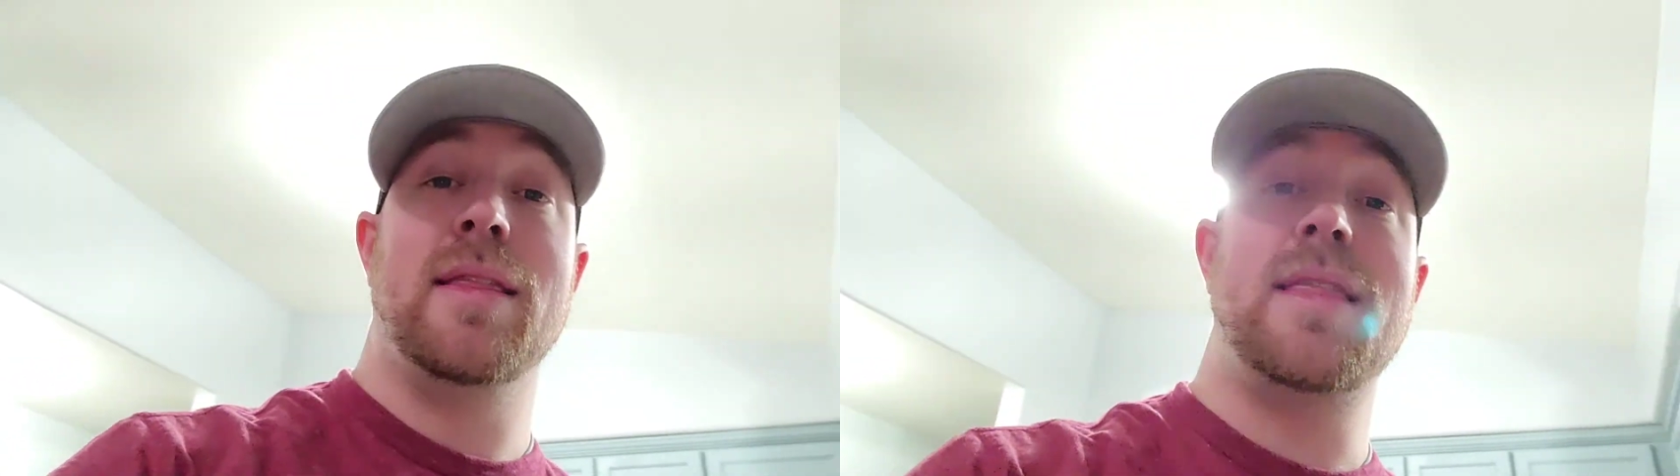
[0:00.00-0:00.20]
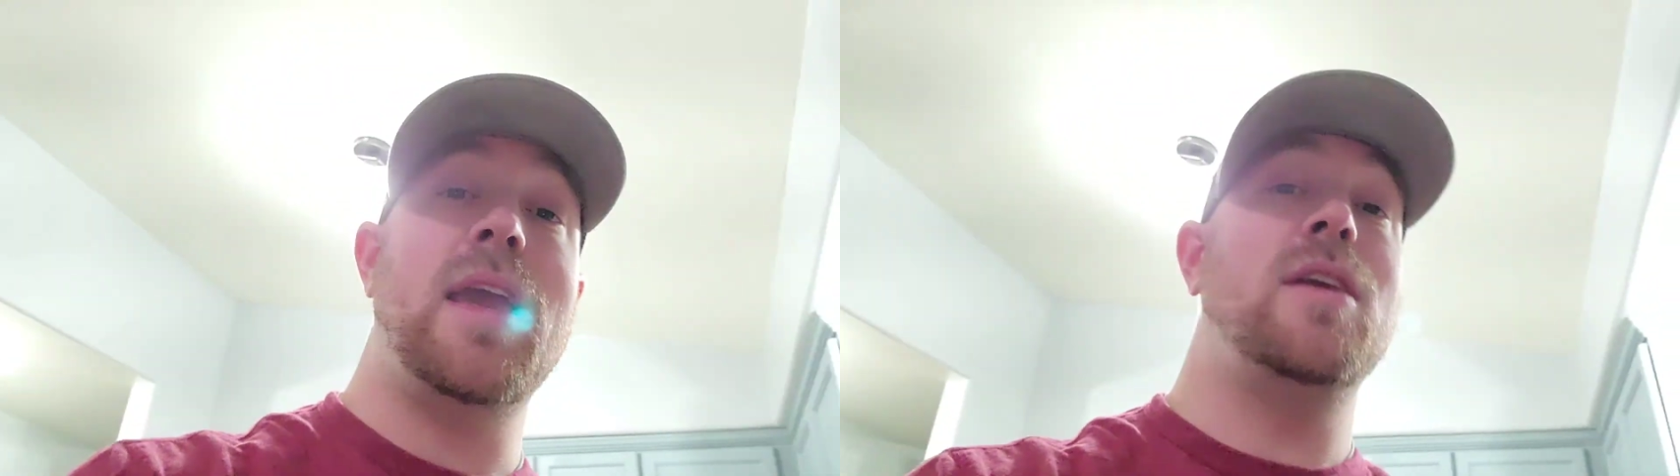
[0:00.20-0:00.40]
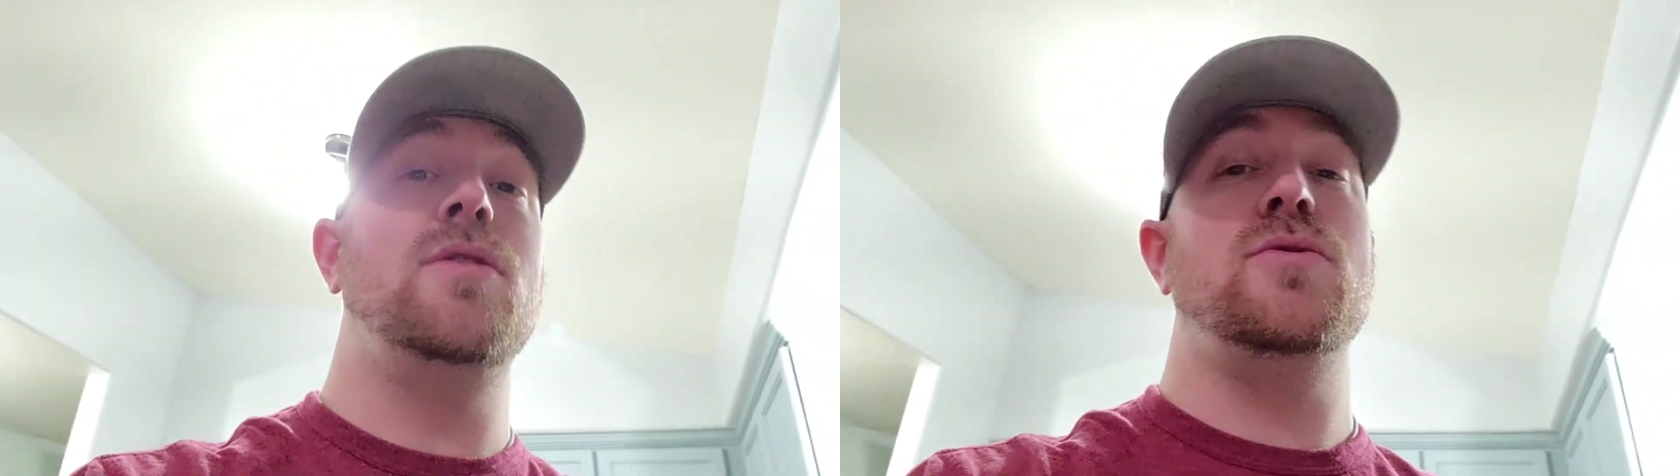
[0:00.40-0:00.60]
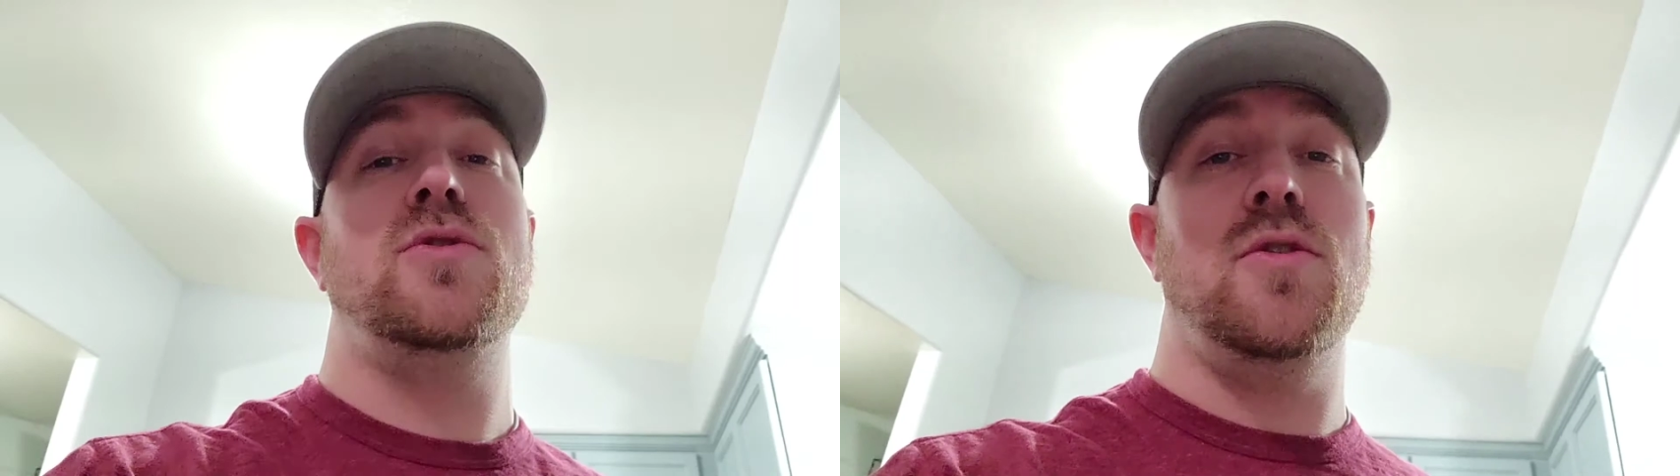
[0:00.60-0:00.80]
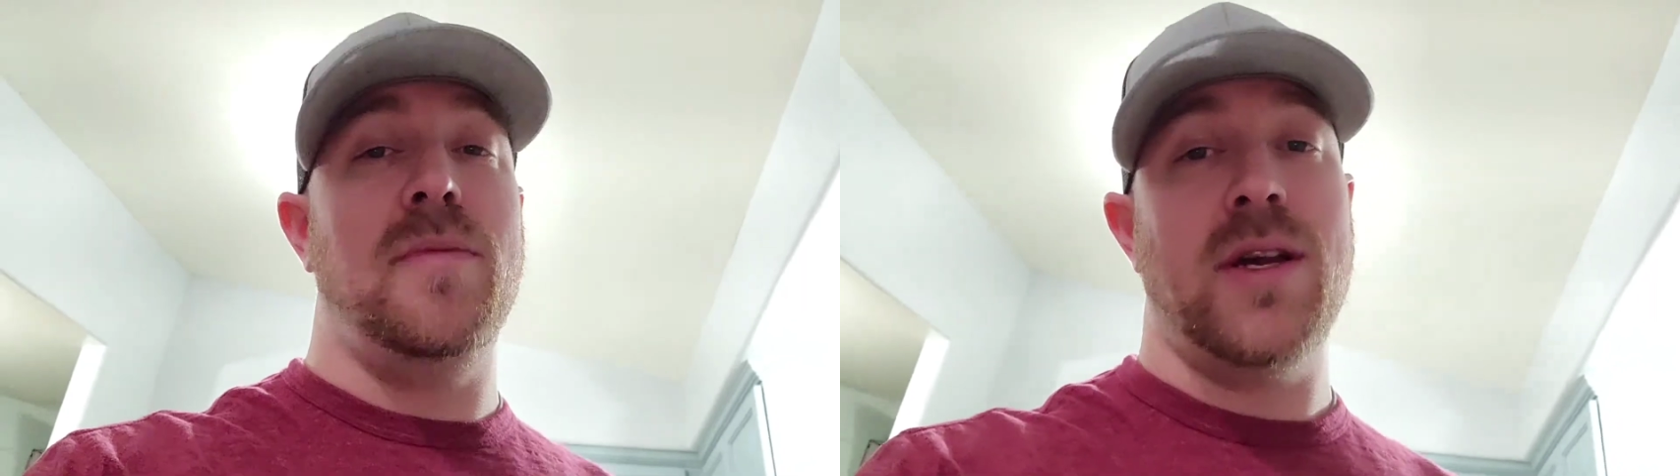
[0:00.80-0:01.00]
Thank you
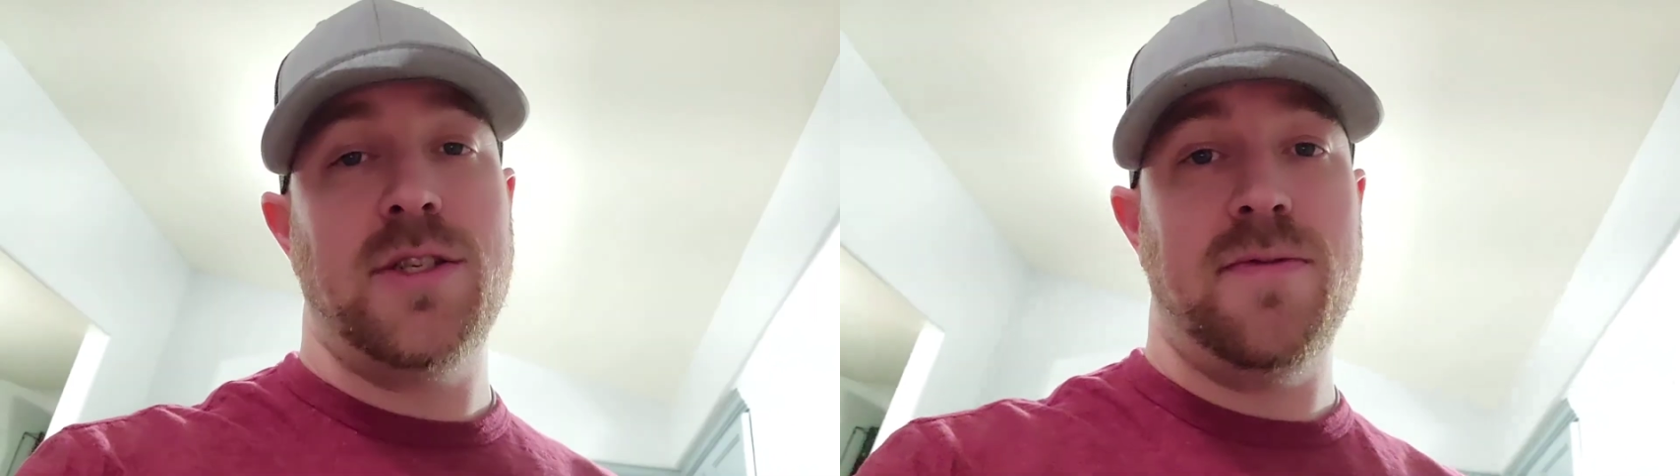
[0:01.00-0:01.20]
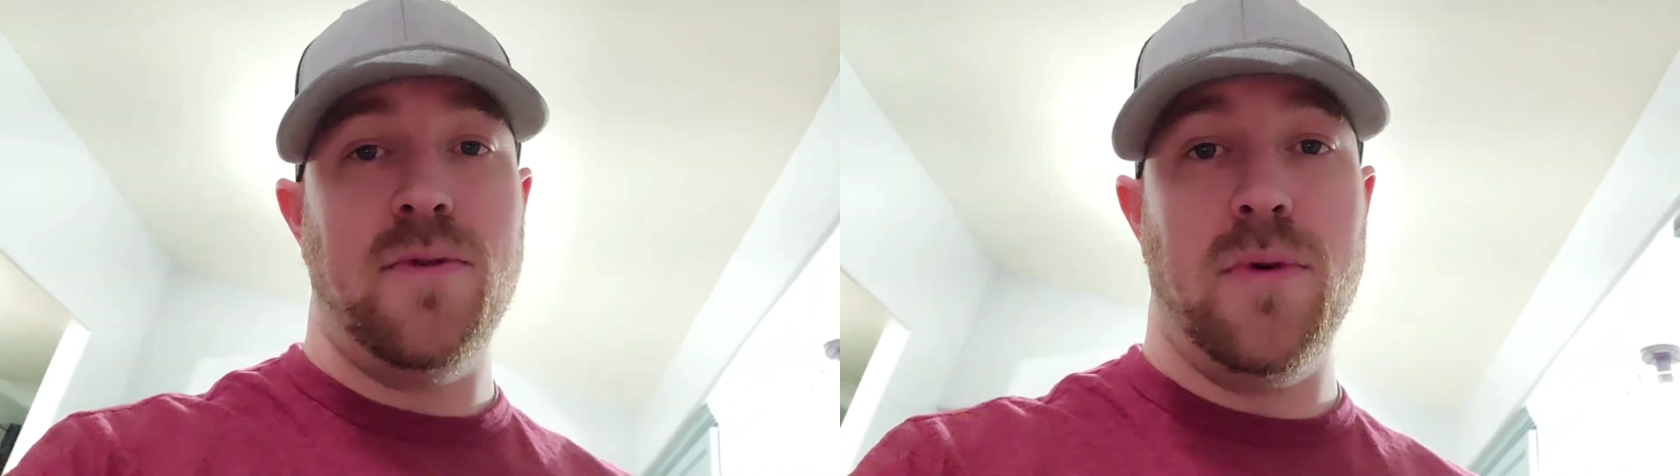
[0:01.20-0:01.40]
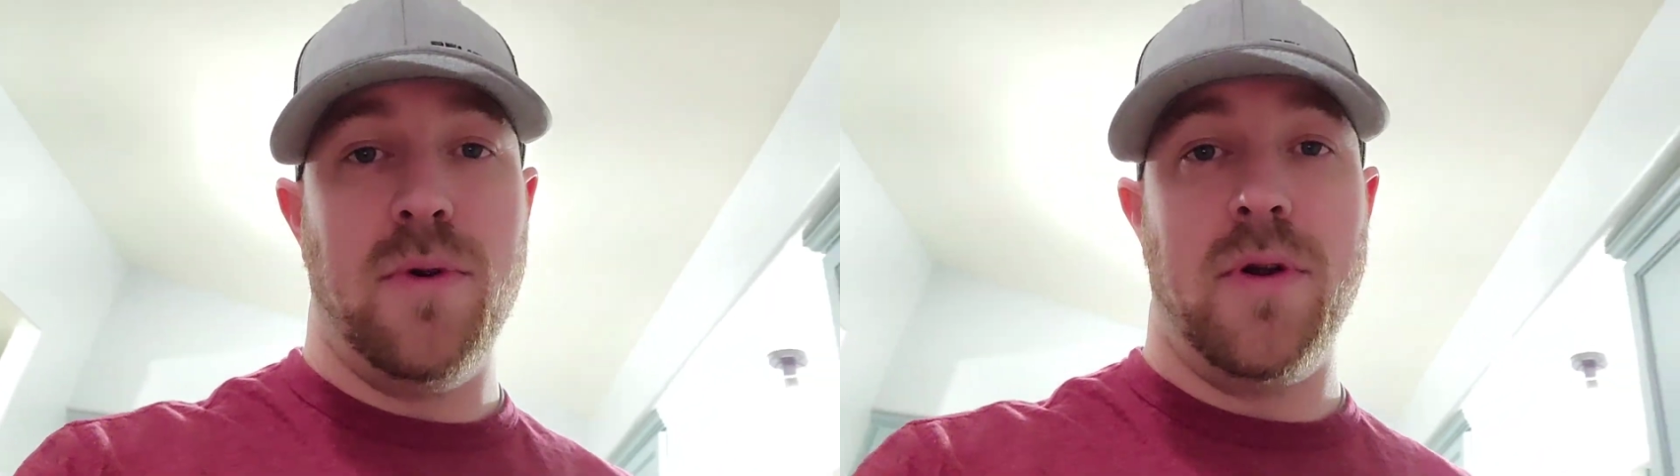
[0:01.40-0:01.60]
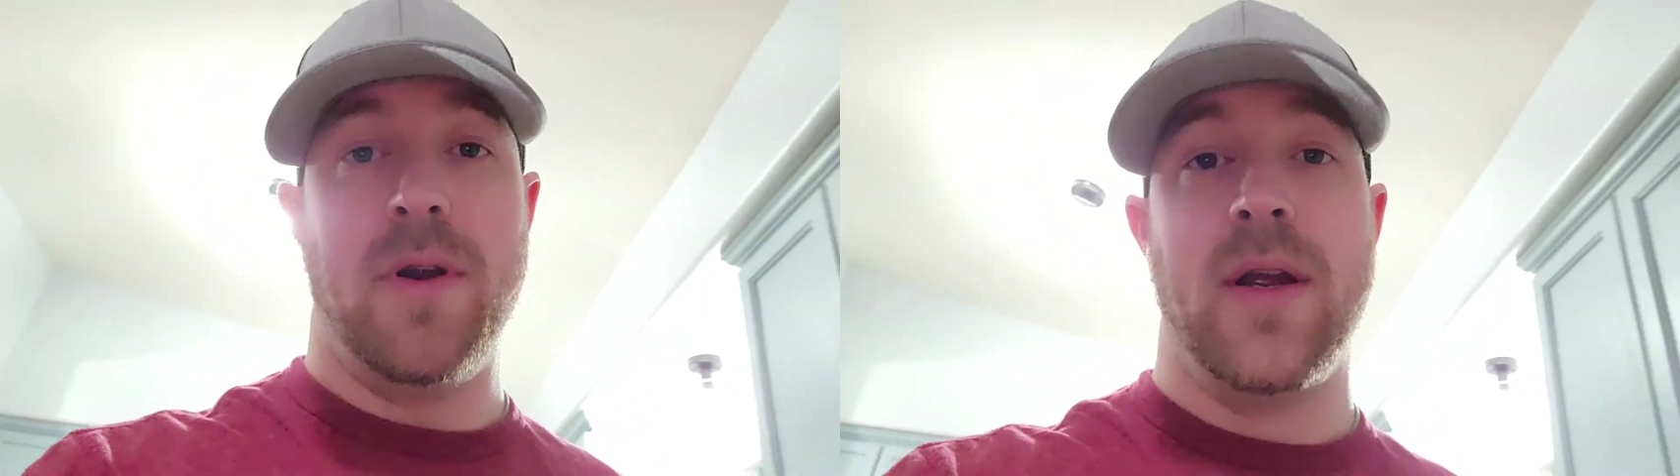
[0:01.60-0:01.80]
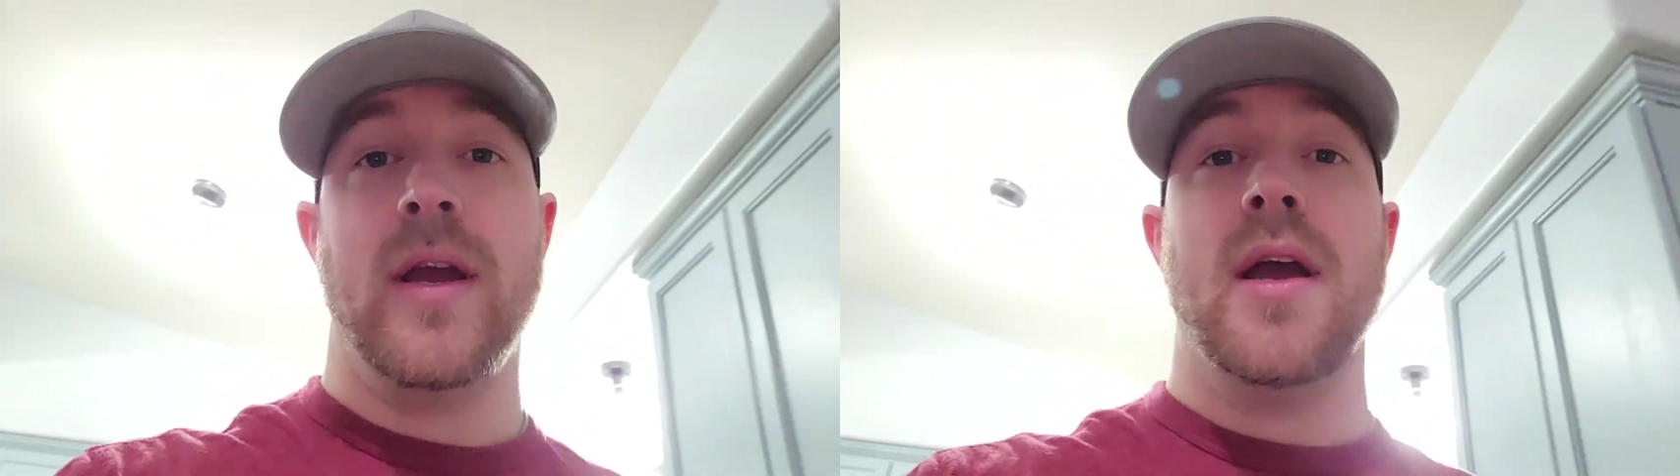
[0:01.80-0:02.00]
so much for